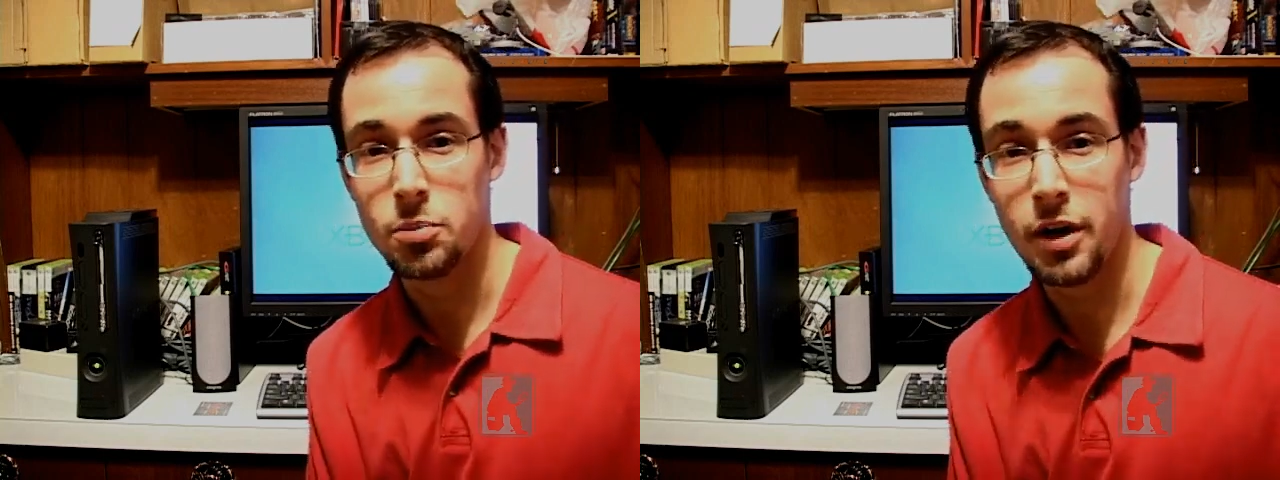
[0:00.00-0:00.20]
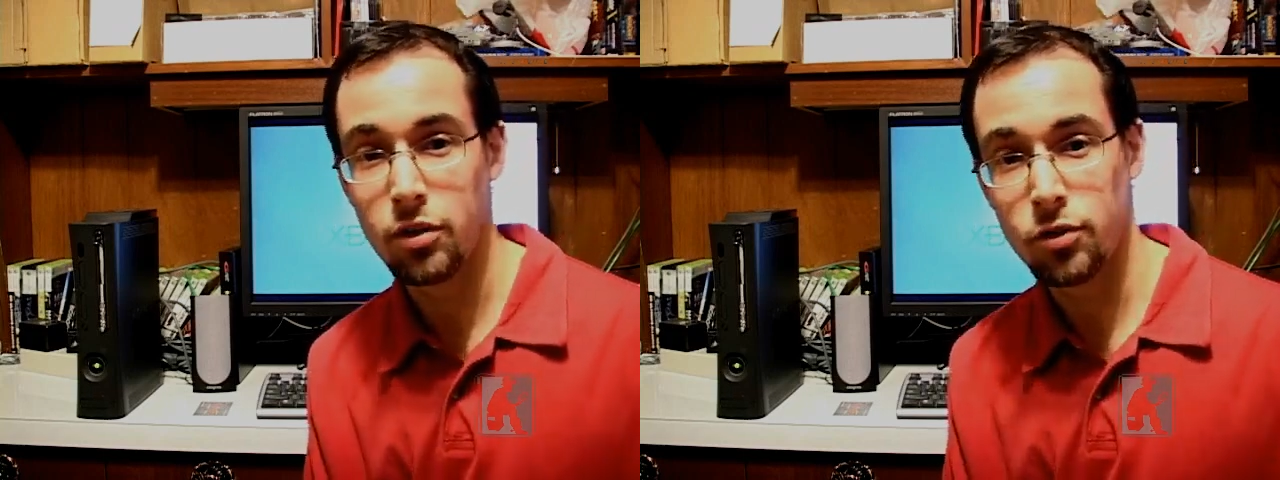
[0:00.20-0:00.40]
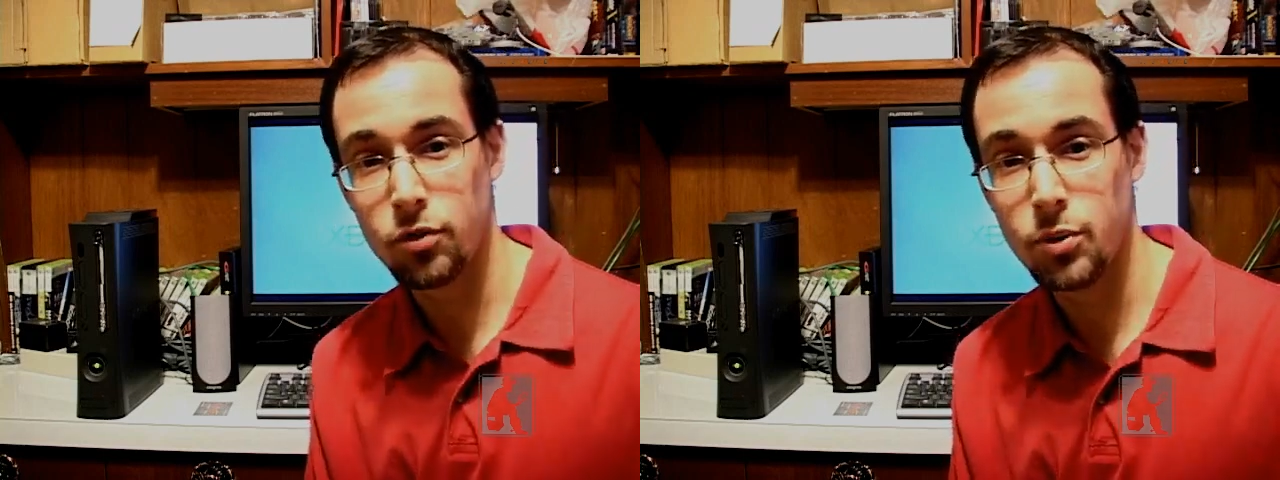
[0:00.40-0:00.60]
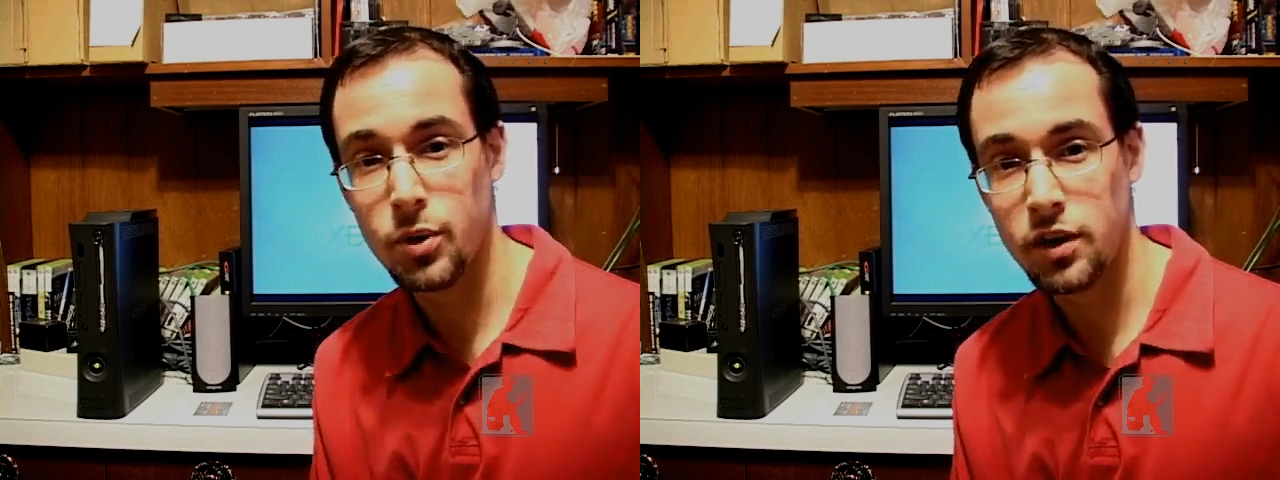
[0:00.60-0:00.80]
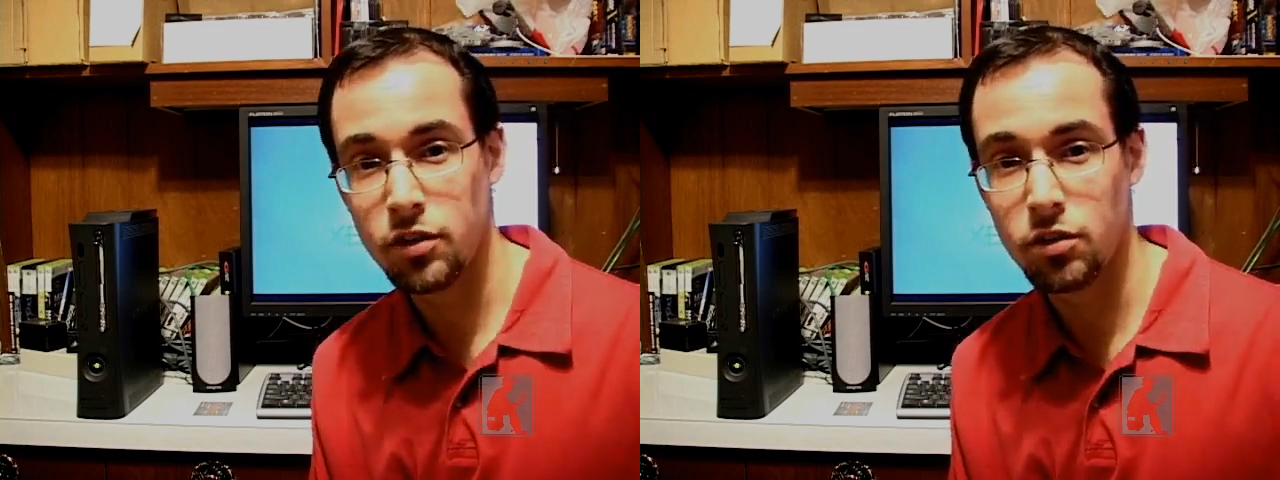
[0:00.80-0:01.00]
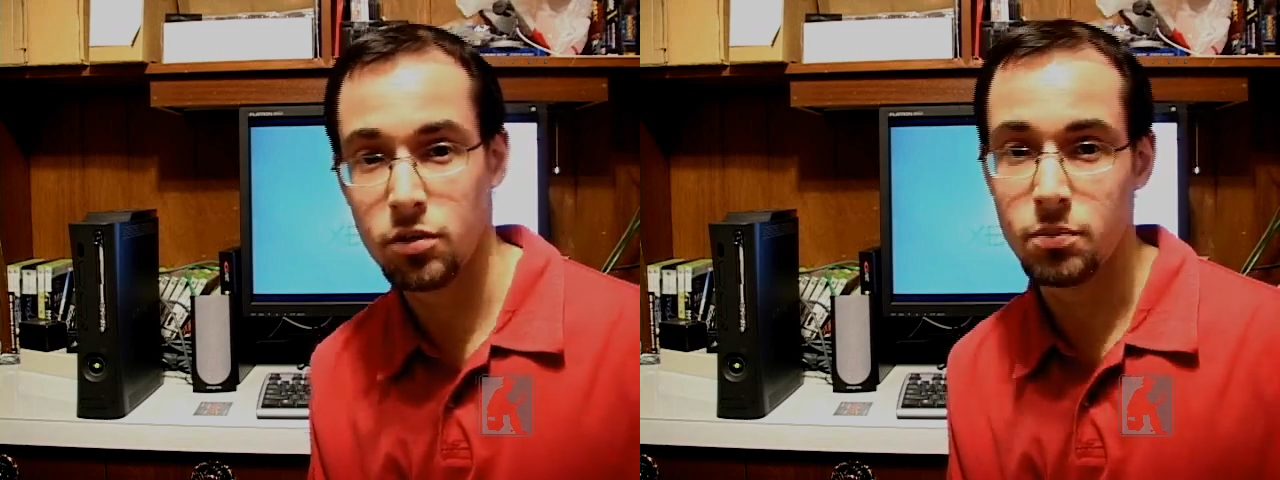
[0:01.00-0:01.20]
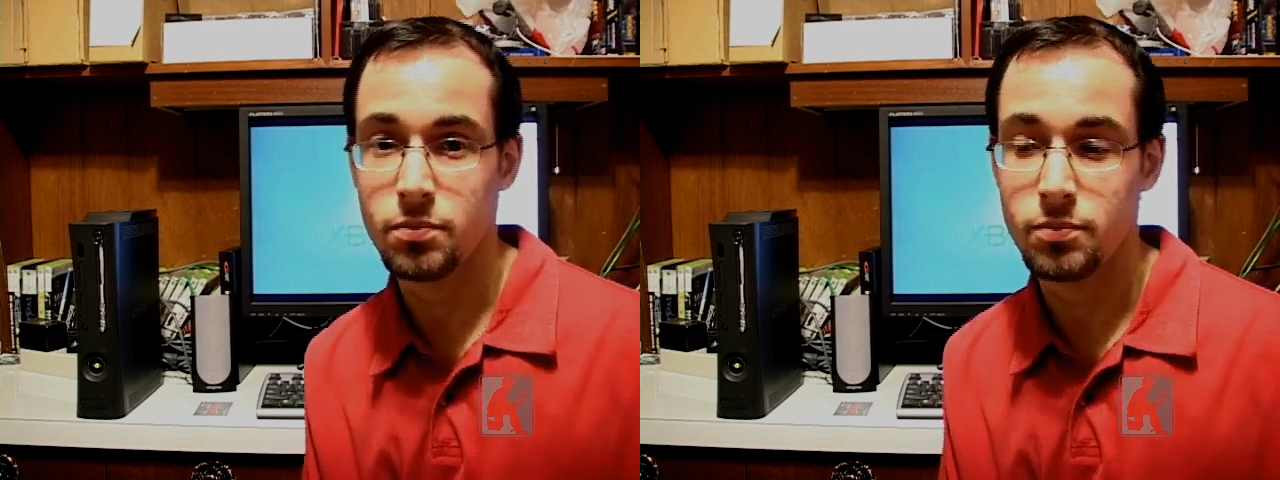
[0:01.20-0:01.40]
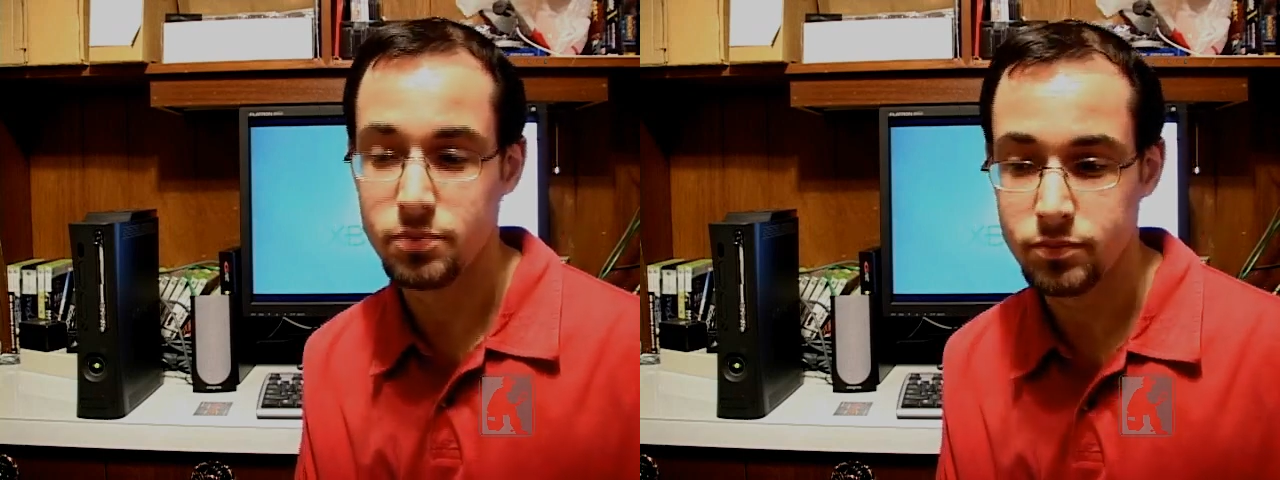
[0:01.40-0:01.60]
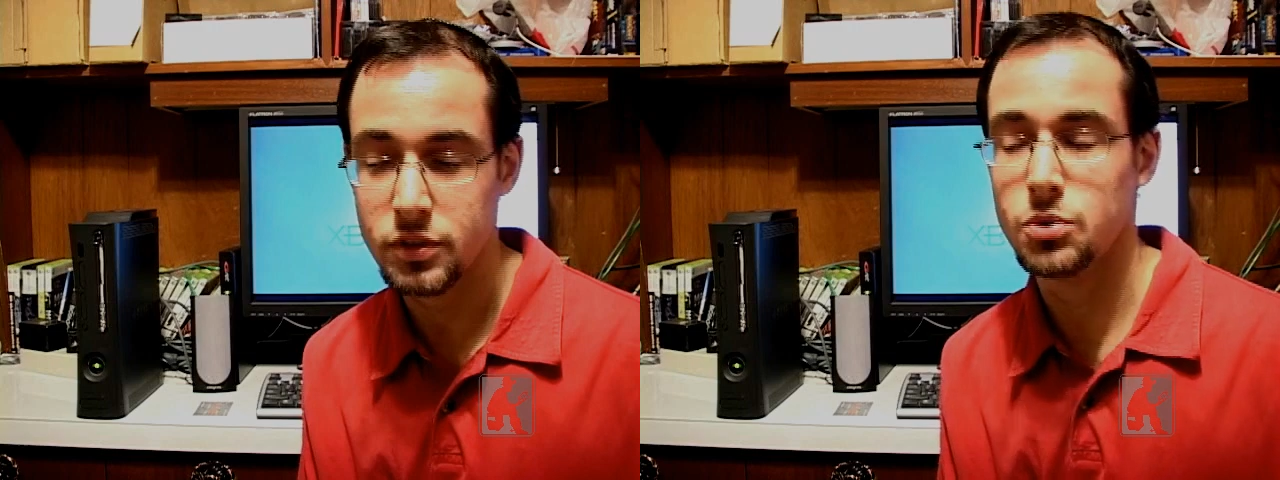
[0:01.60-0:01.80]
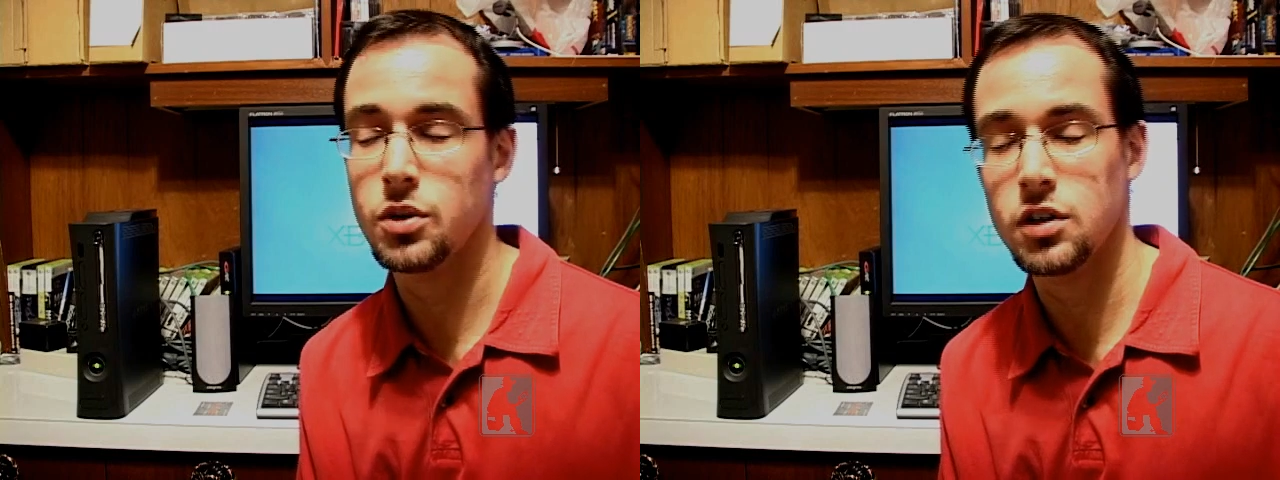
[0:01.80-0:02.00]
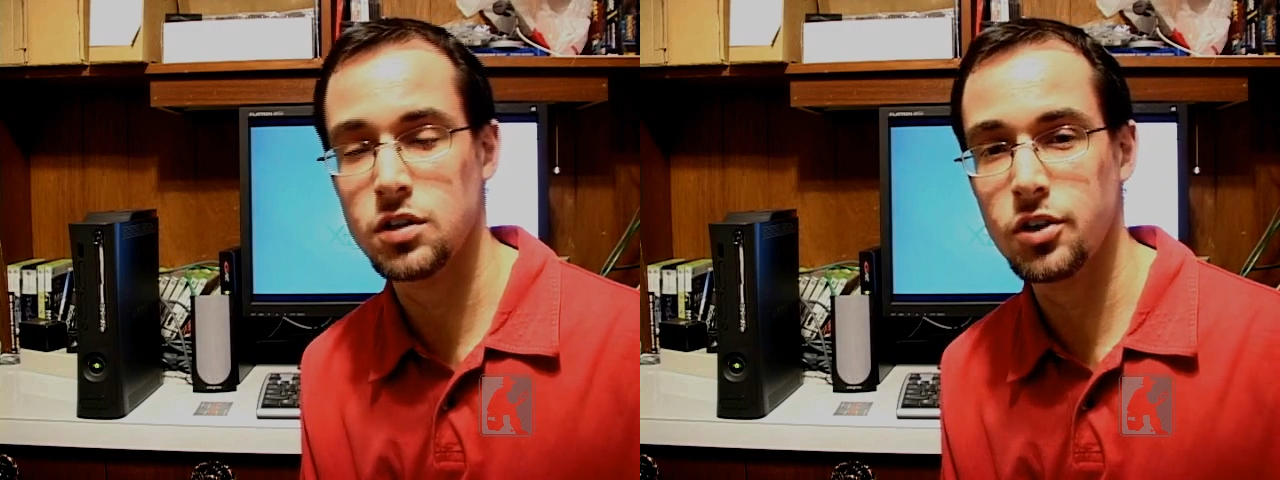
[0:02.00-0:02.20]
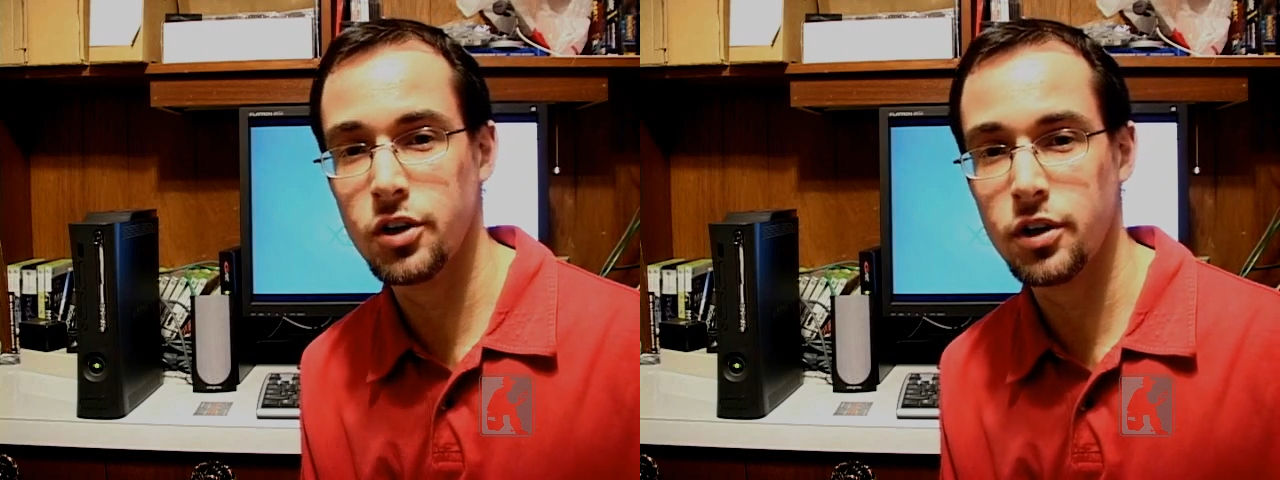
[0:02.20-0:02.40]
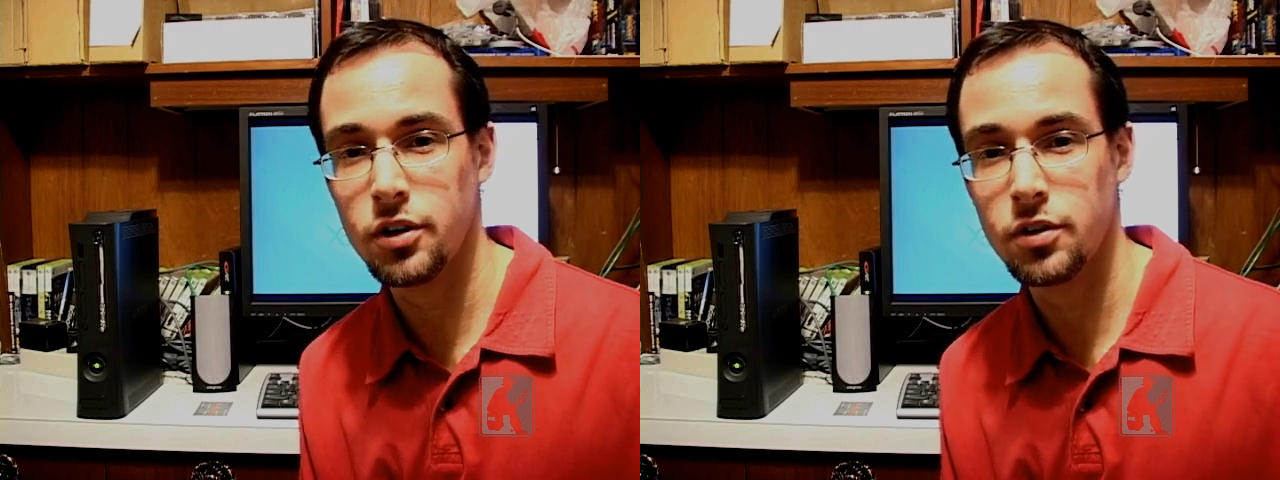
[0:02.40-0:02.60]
About 3 weeks, that's what it took.